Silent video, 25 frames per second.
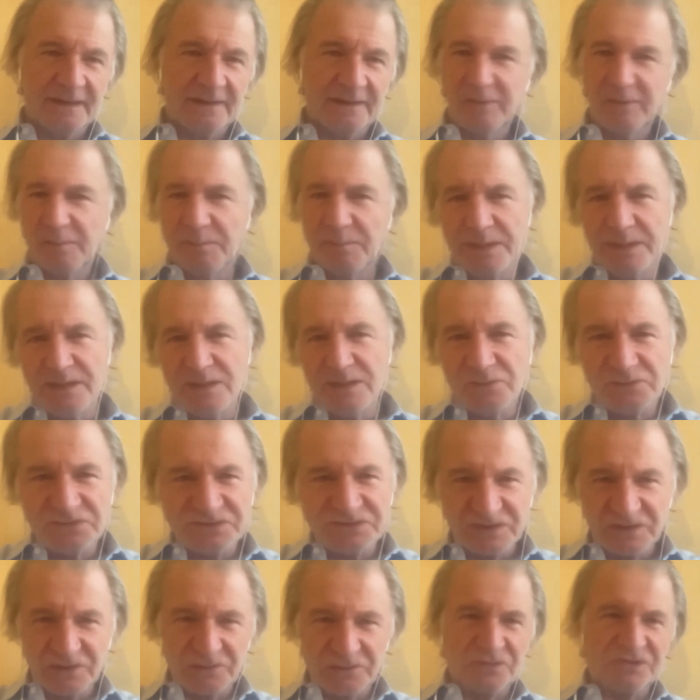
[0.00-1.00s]
There will be new
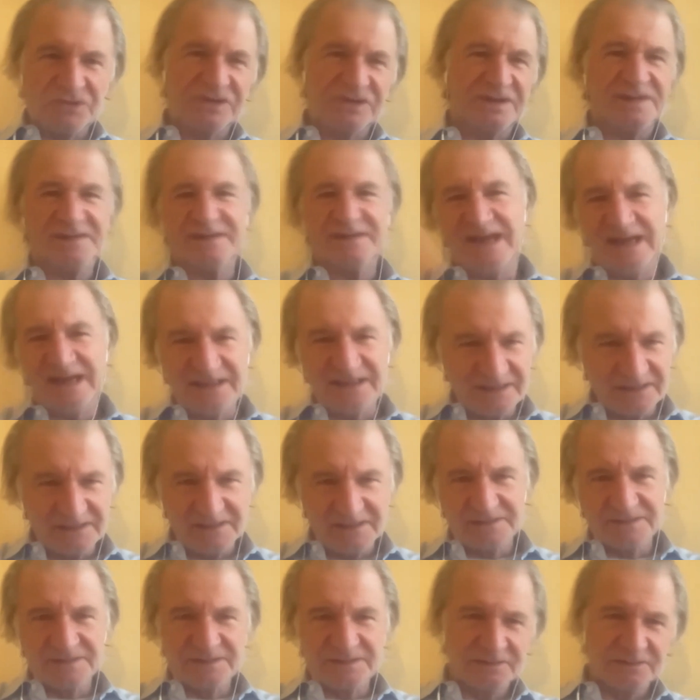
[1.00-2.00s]
solutions,
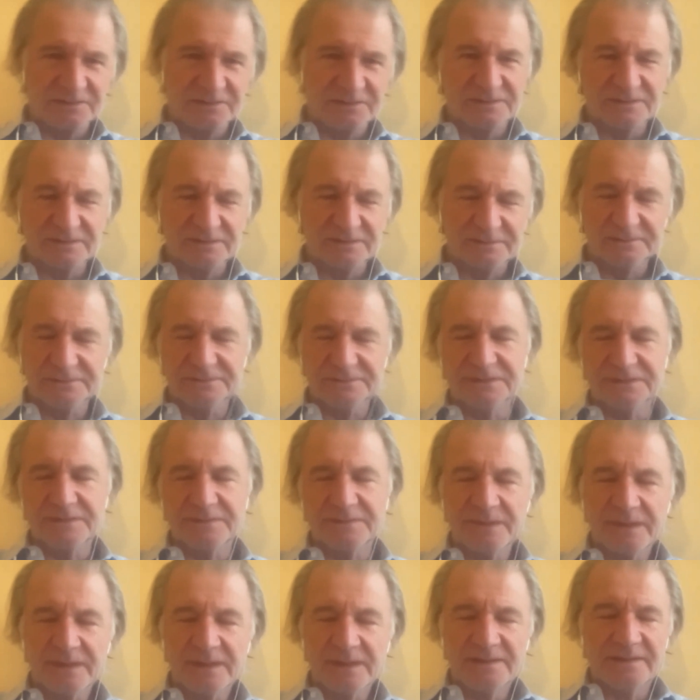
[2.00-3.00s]
technical solutions,
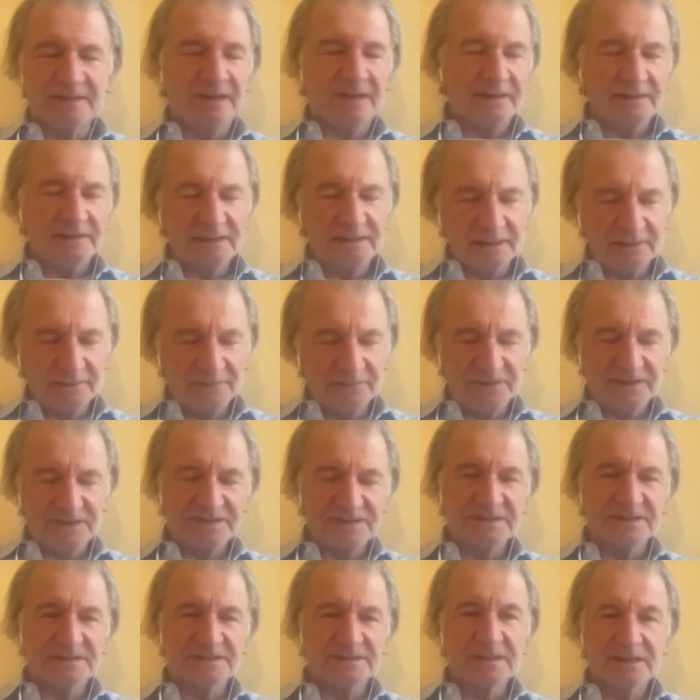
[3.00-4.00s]
technical
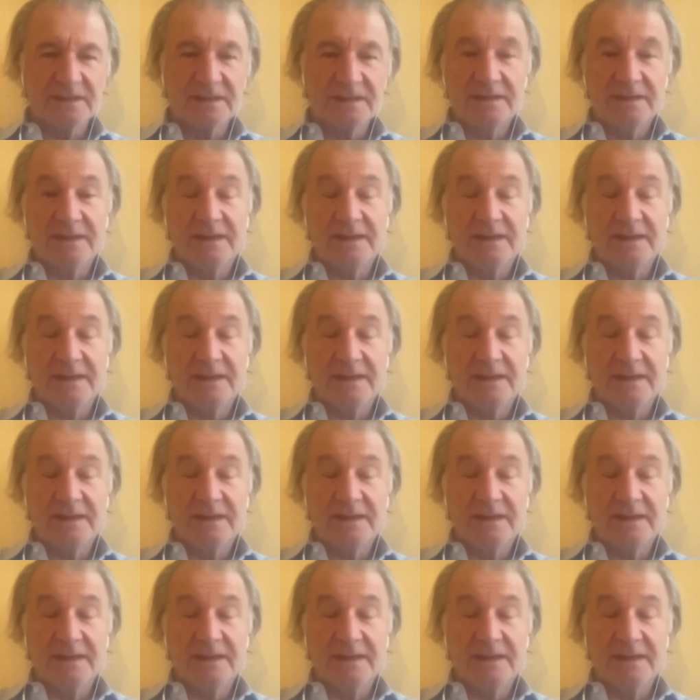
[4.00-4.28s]
fixes.